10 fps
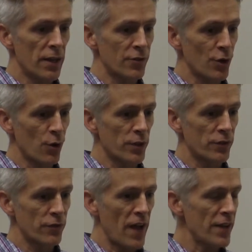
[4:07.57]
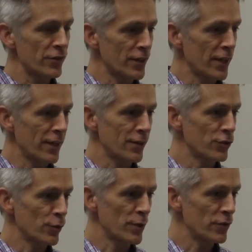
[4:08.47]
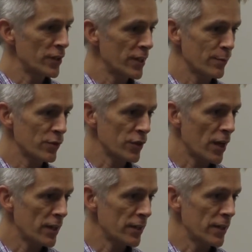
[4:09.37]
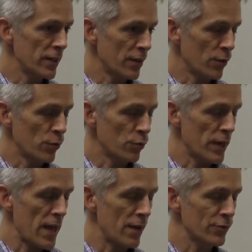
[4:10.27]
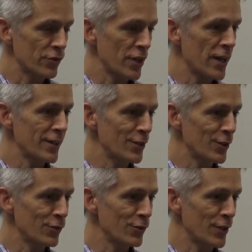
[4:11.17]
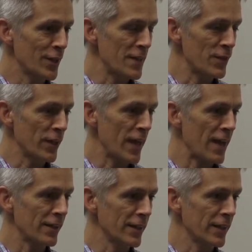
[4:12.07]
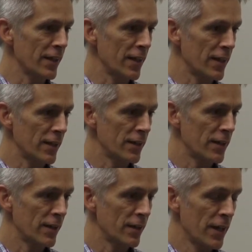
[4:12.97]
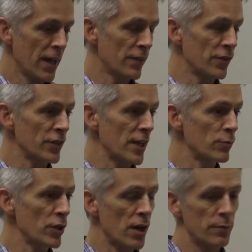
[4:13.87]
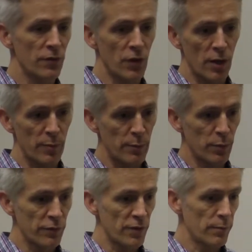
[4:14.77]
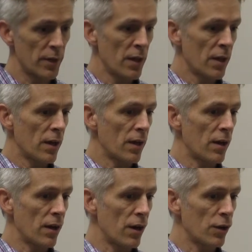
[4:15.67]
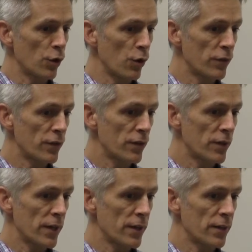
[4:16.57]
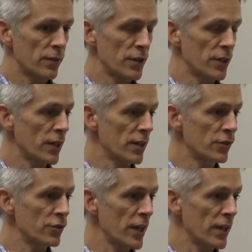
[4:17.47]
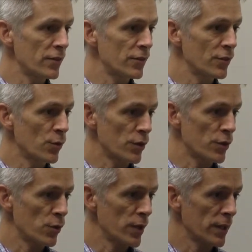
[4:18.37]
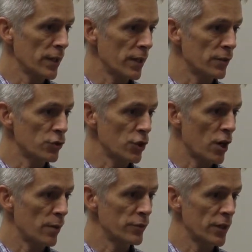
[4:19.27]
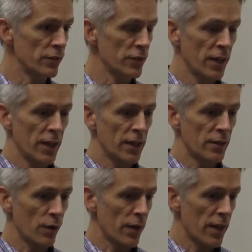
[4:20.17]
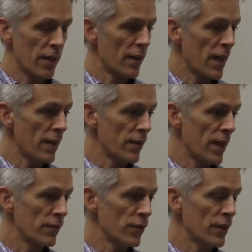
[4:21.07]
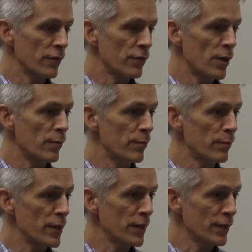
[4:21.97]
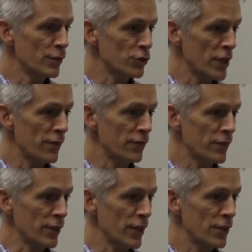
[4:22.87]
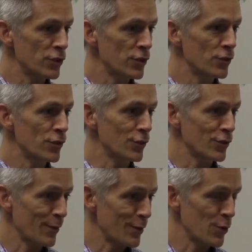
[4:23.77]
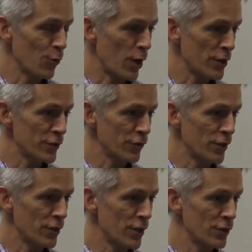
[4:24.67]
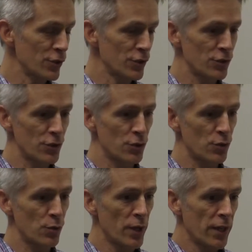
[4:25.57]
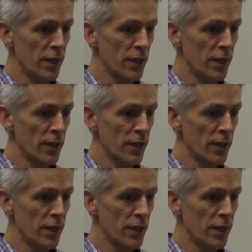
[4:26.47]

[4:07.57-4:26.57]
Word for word: And so it's fascinating because you'll be sitting beside, you know, renowned scientists in the galley, and at the same time you've got people from uh, all over uh, the United States who are doing uh, jobs as, you know, everything from being a chef in the kitchen to someone who washes the dishes to